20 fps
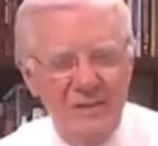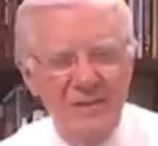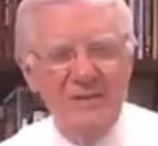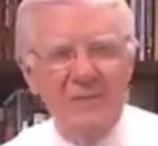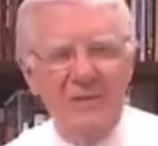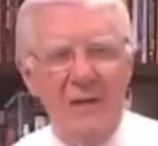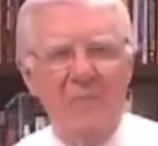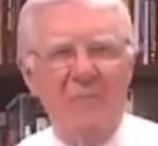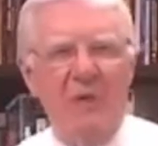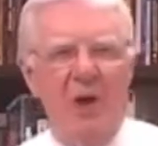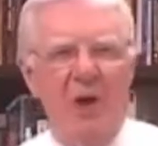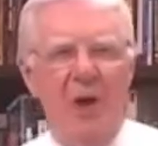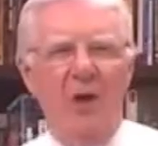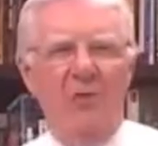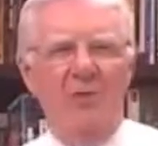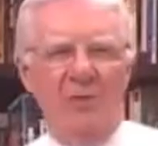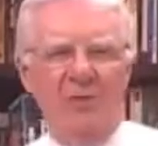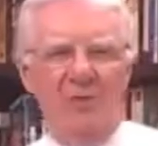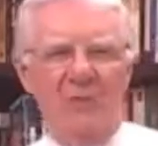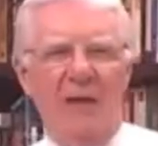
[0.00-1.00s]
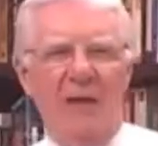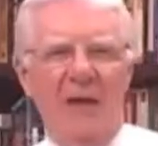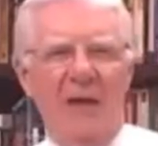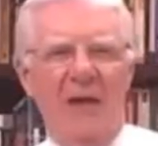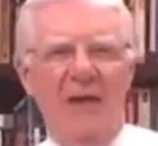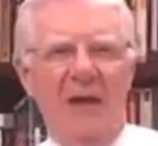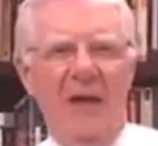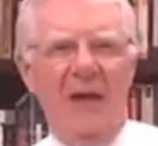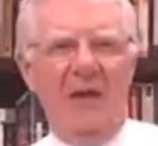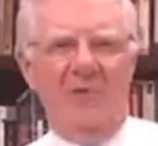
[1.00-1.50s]
Just come along with
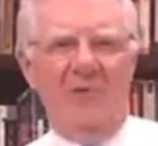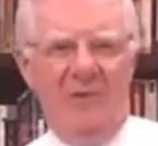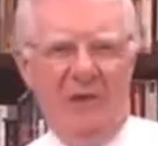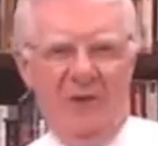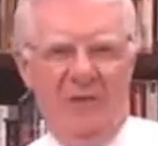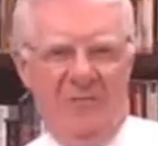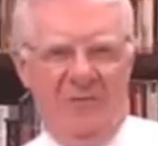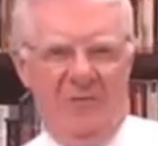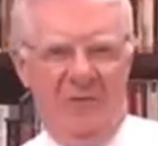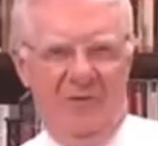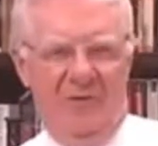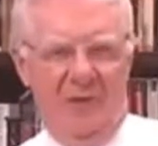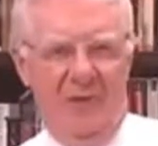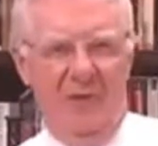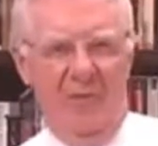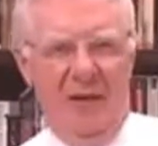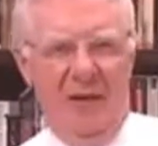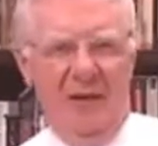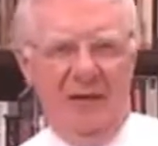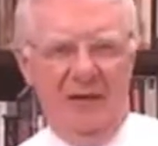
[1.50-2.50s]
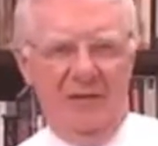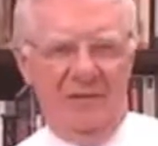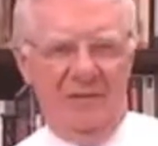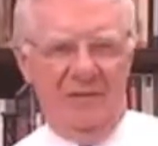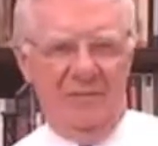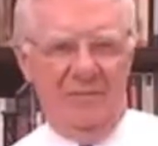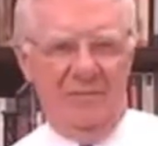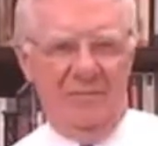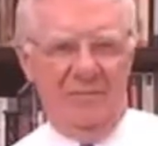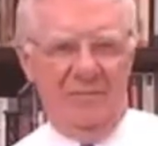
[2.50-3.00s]
me and daydream for a few
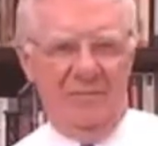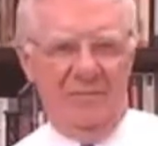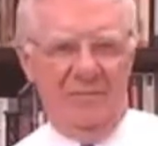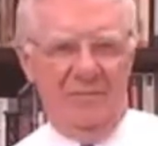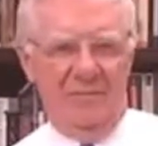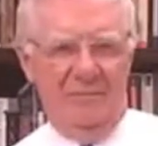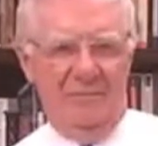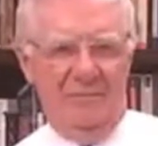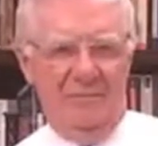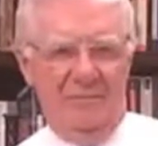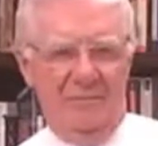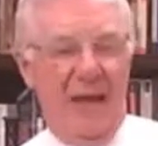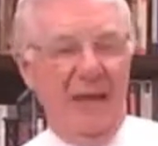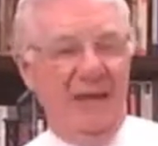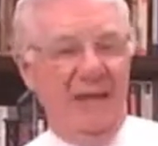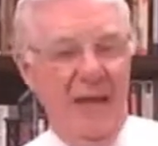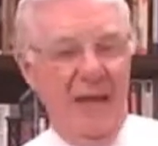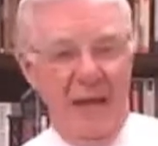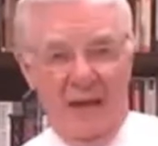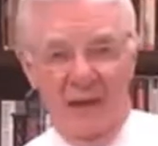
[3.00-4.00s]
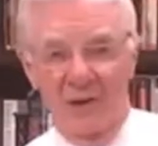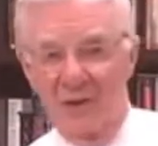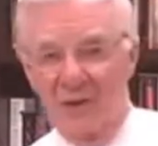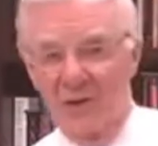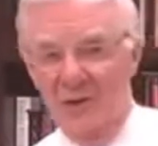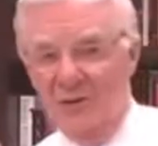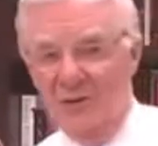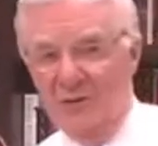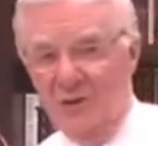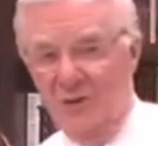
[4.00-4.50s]
minutes. And then I'm
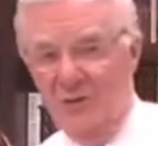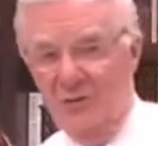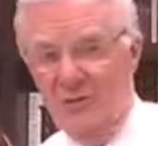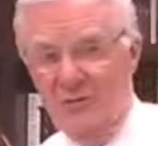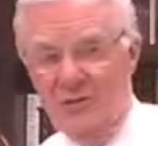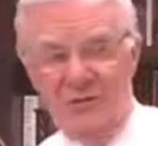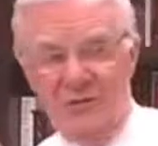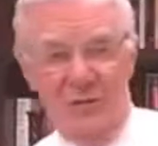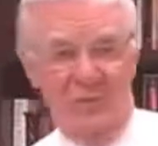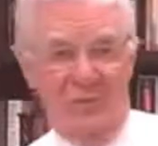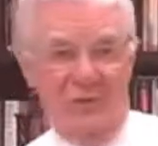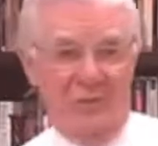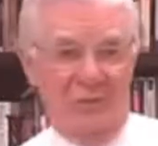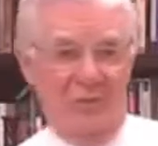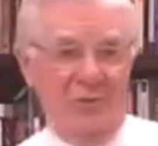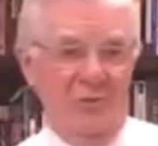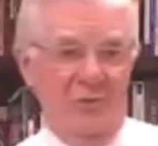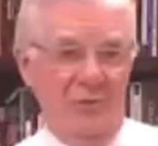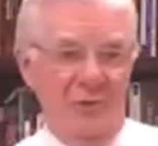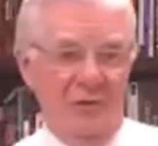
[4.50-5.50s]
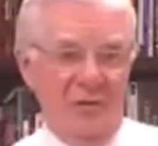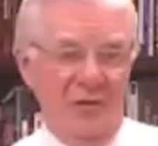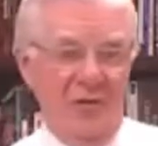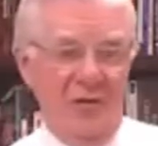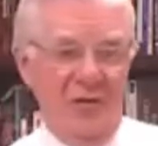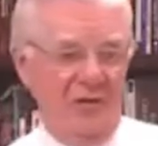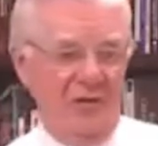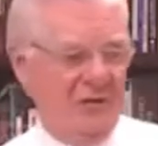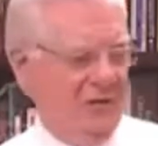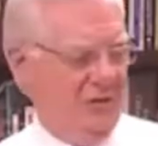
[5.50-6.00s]
going to show you some of the
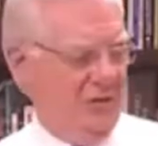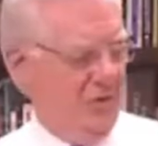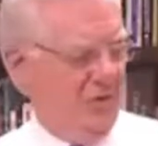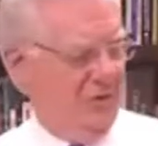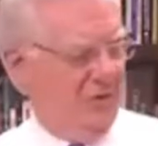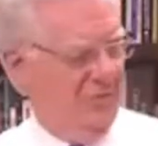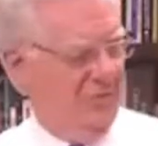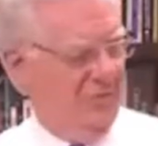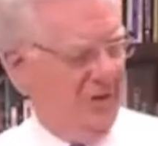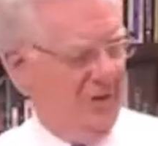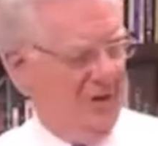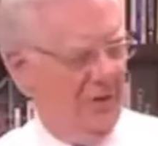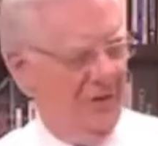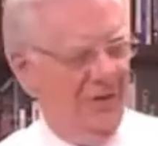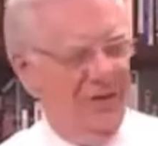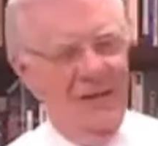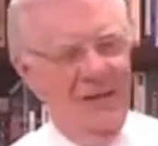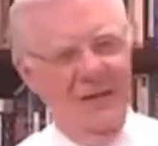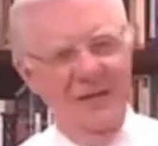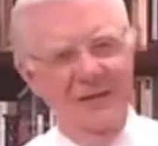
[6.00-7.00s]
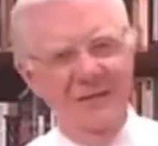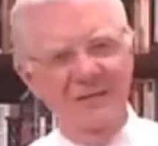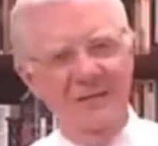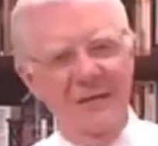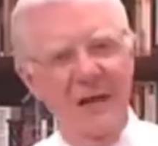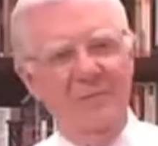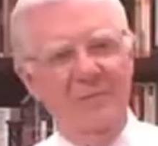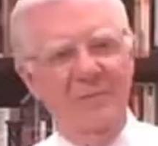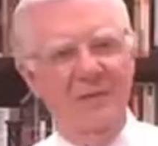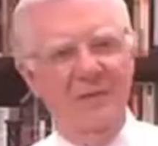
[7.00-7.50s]
rules that you can follow.
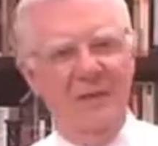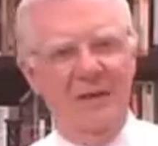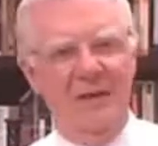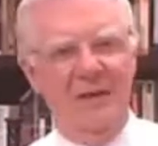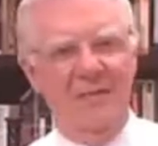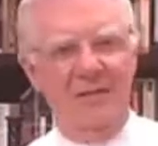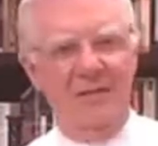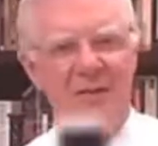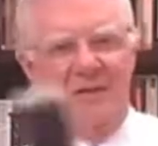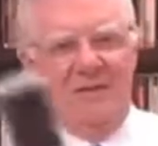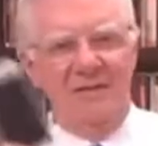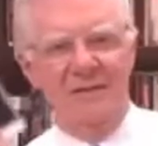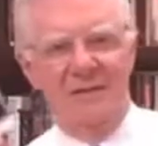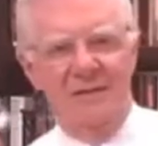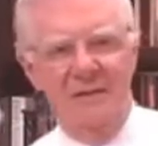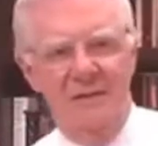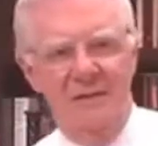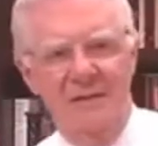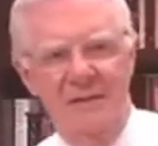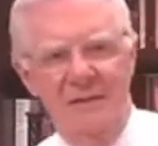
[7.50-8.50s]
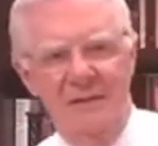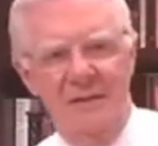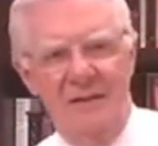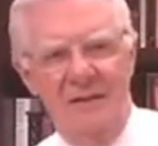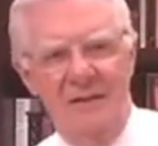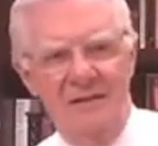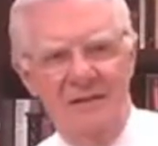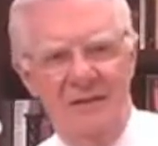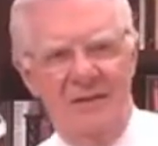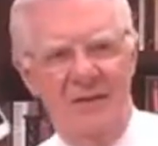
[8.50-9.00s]
Stop and think of this. Do
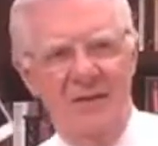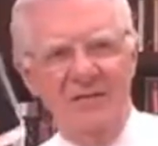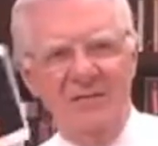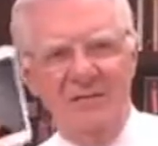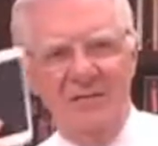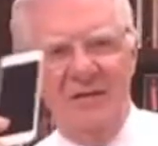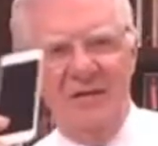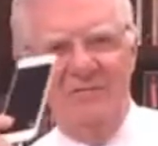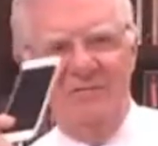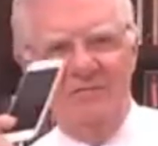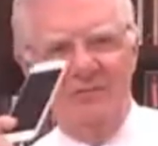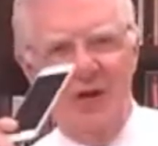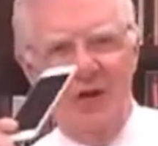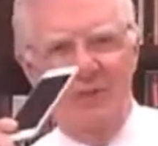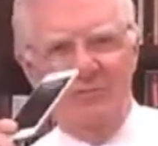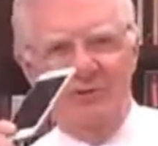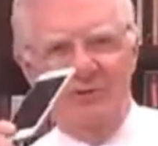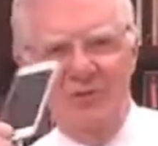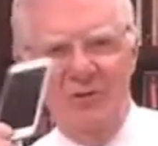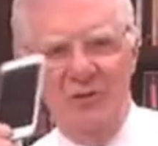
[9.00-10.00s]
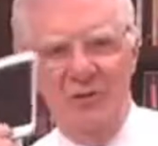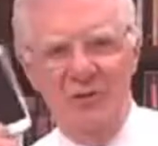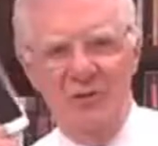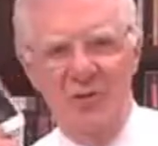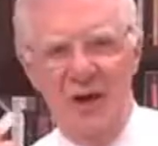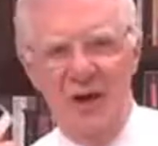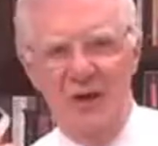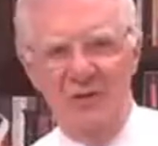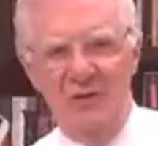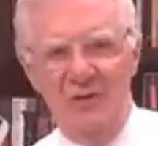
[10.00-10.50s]
you think Steve Jobs
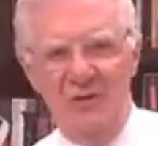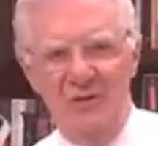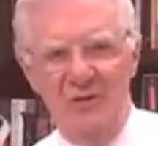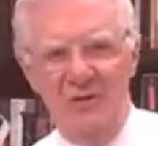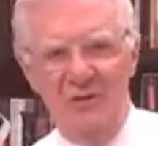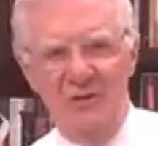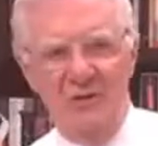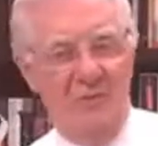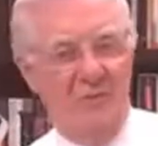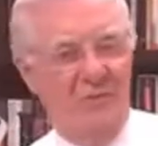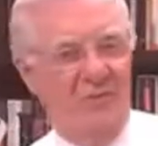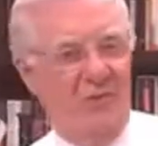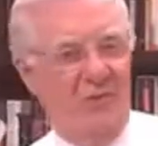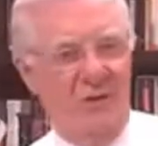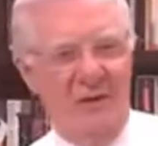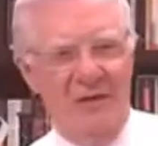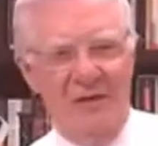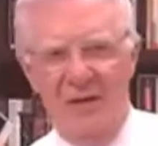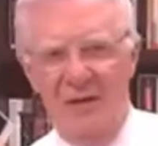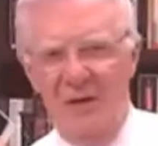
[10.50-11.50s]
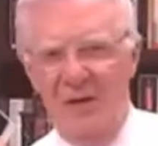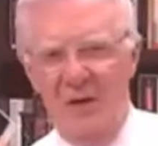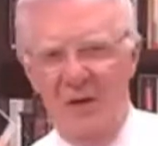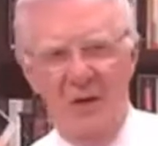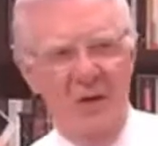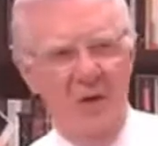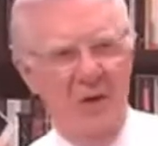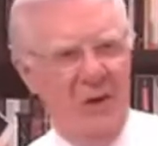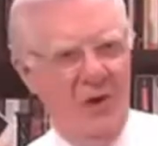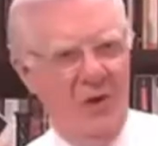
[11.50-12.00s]
knew how to do this before he did
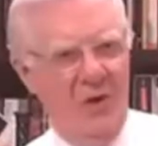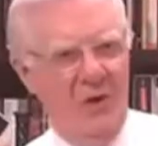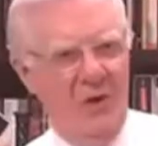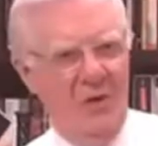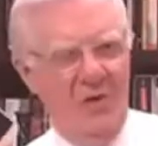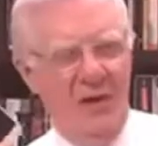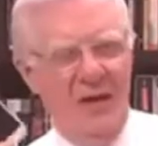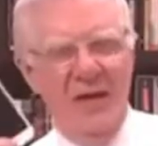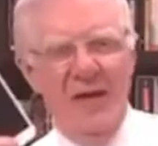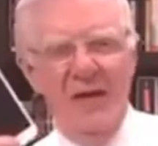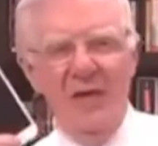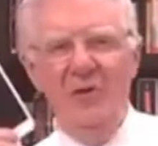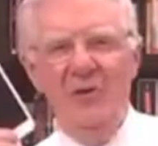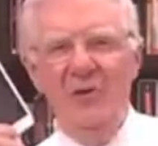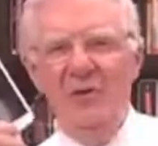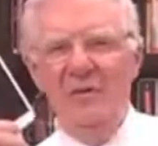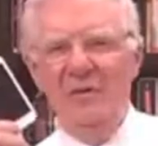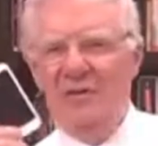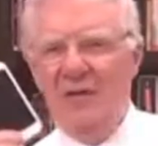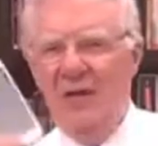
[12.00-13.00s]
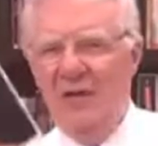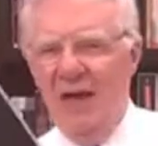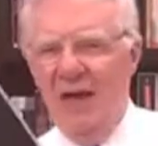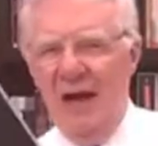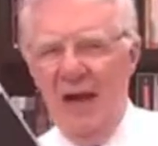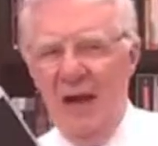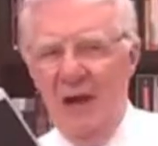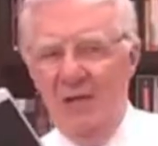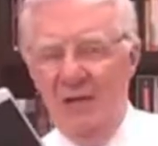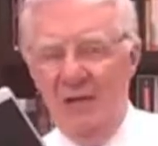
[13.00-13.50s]
it? No. He couldn't tell
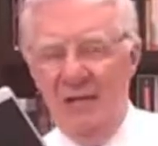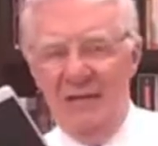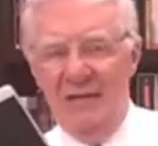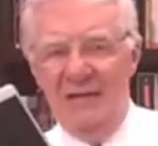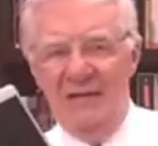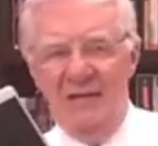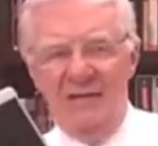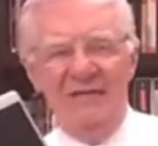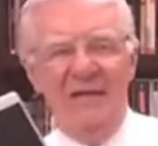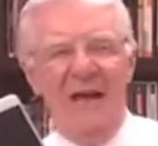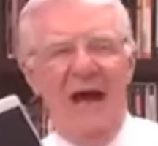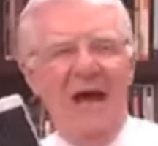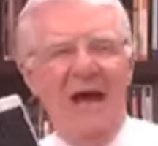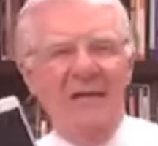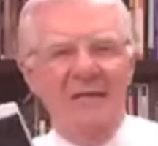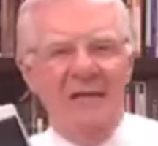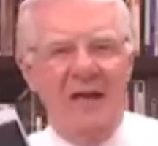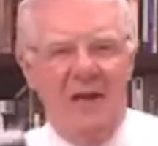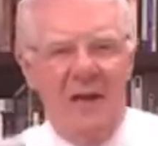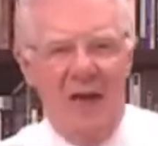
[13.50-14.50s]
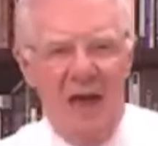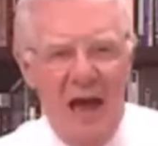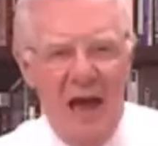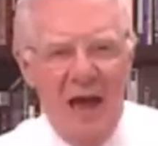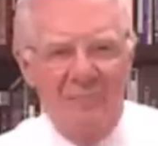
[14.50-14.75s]
you how he did this until